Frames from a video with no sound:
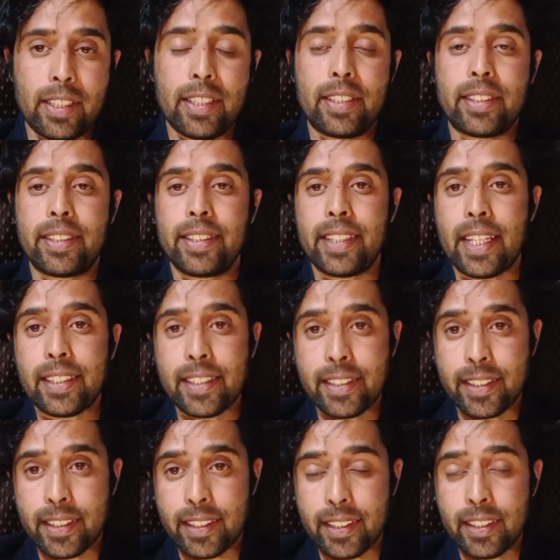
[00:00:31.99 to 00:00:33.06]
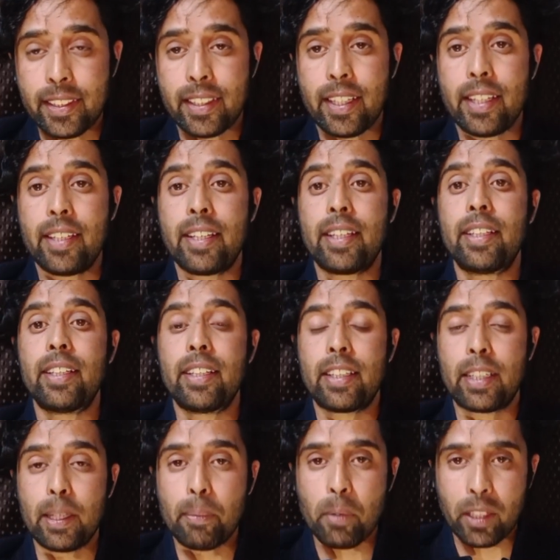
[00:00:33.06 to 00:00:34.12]
its necessity in a
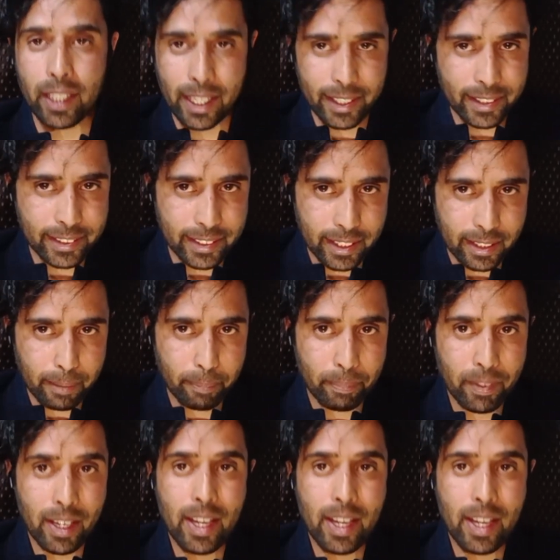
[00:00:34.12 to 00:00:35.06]
democratic setup,